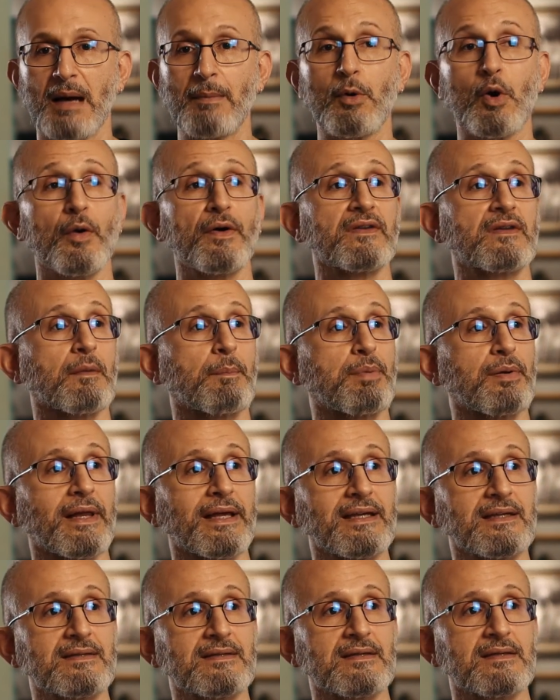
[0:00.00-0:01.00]
I'm going to
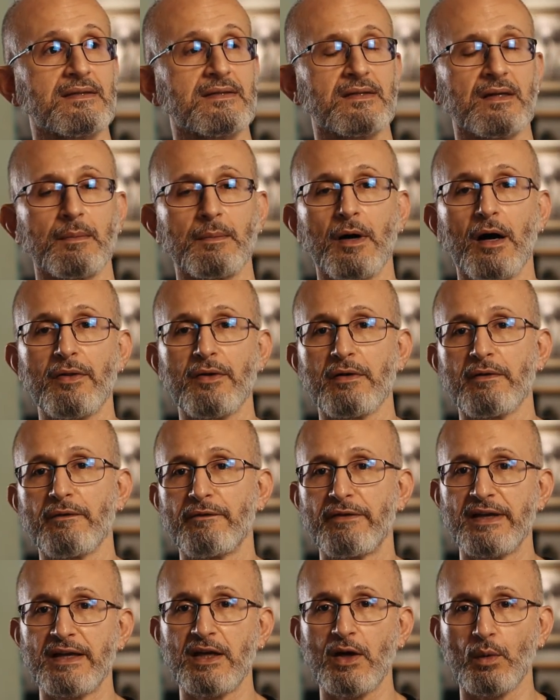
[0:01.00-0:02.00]
place some other
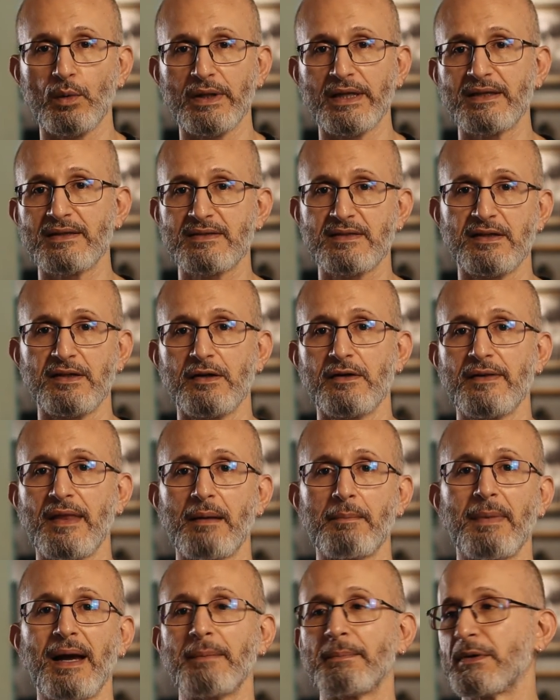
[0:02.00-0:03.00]
video links here
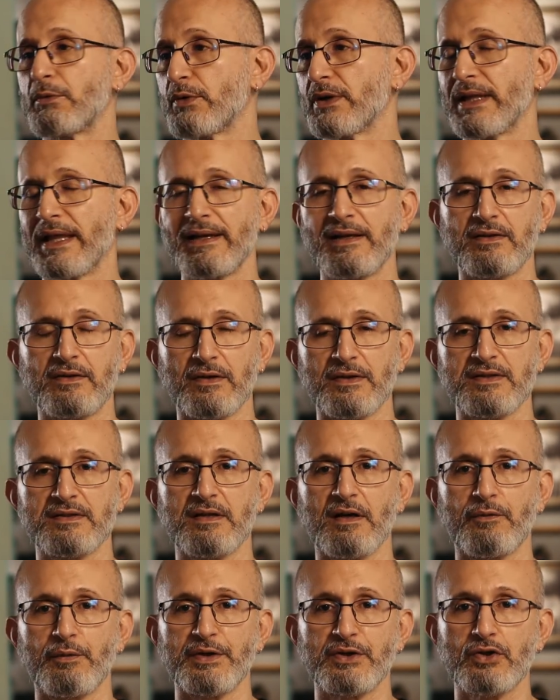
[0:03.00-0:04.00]
that might be related to the
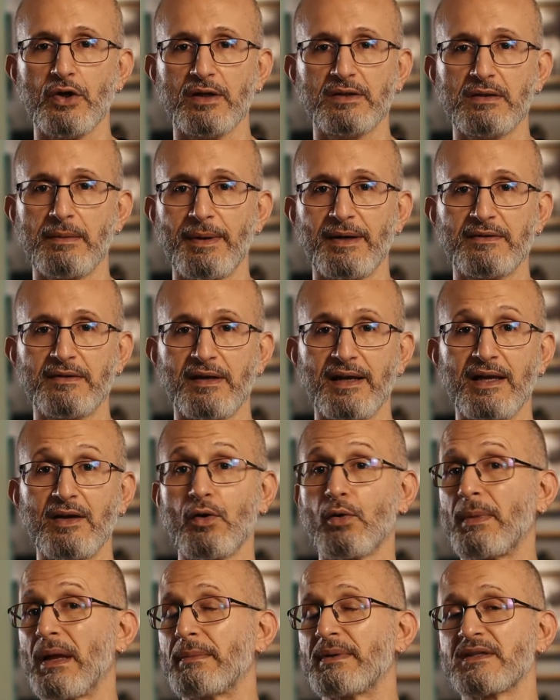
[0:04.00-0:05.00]
stuff we talked about today
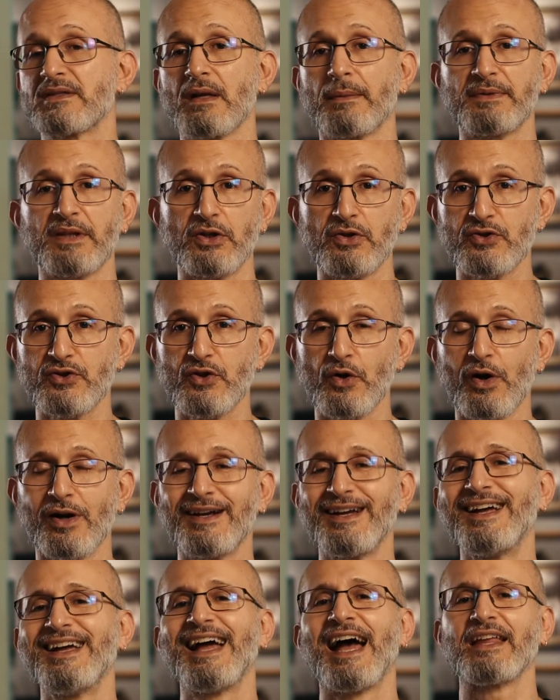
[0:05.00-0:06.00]
or maybe something you
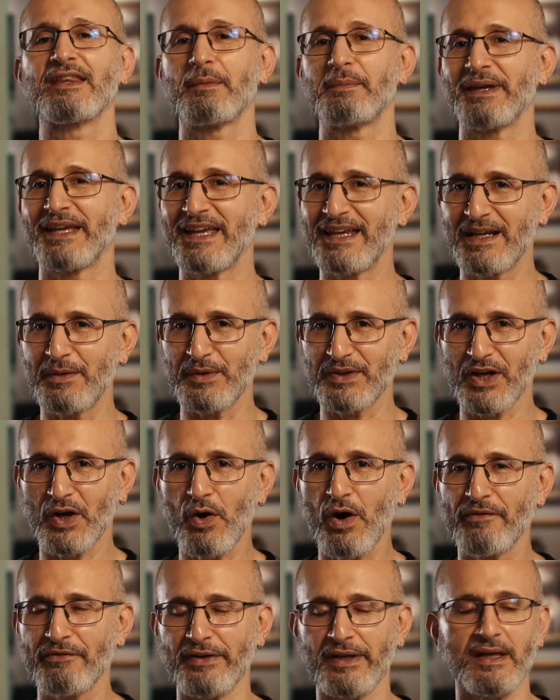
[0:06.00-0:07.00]
saw at the beginning with the
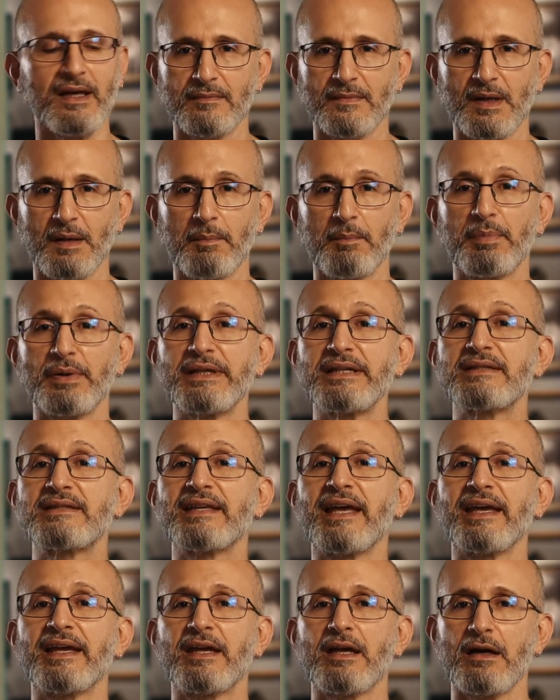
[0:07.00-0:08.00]
coffee. Please
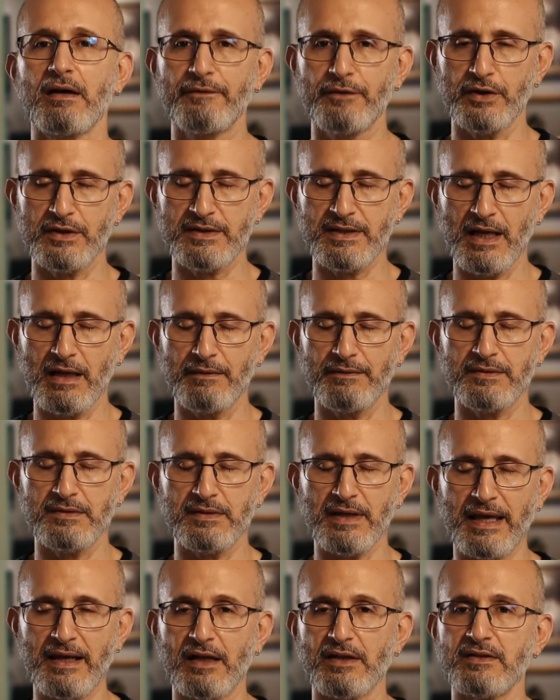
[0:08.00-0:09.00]
take care of yourselves
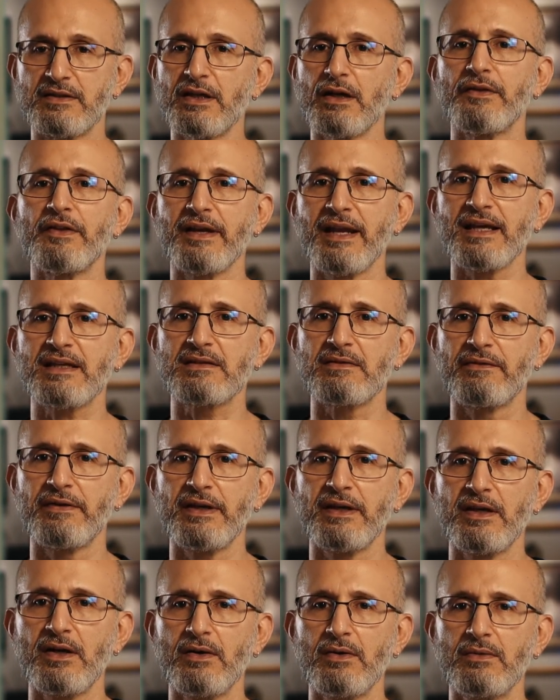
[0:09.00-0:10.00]
and until the next
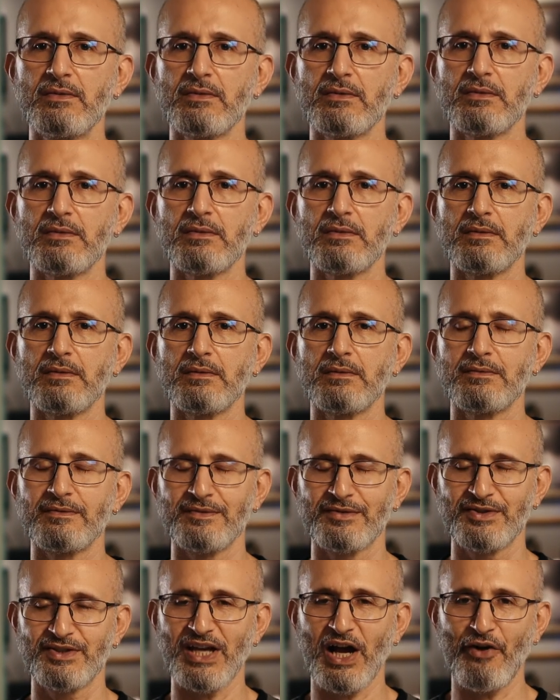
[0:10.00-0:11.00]
video,
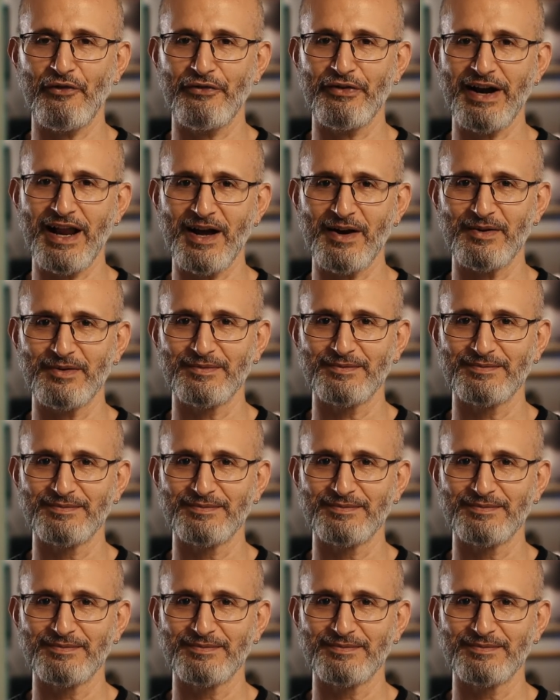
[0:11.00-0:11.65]
ciao for now.